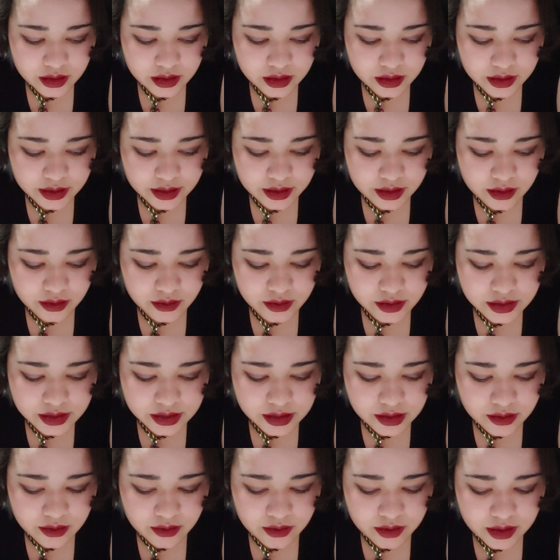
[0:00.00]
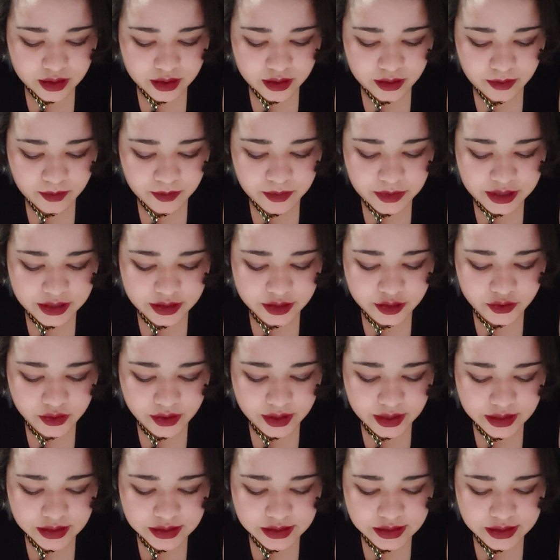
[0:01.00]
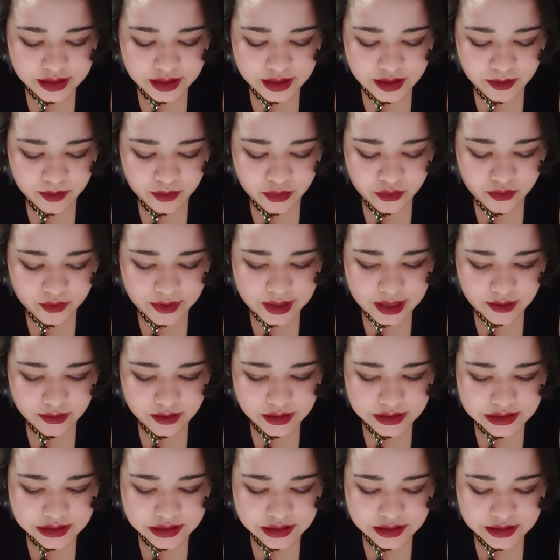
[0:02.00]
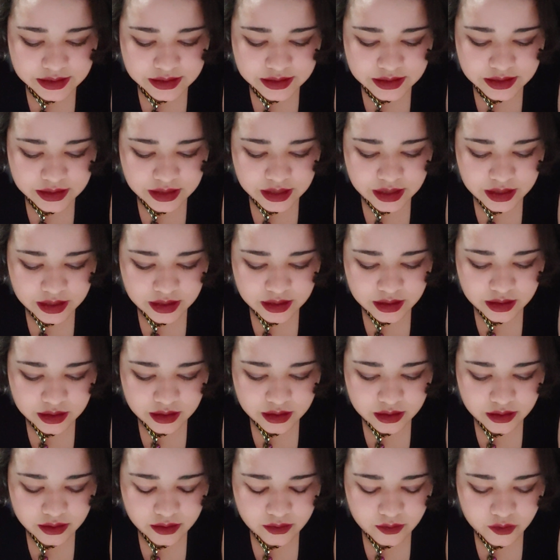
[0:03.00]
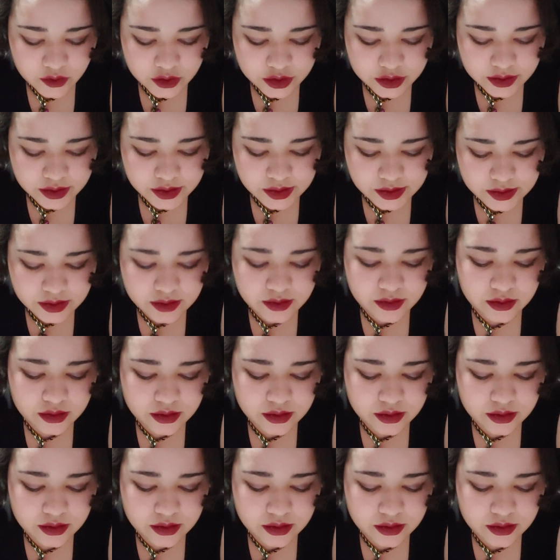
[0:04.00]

it can also be transient paralysis, which is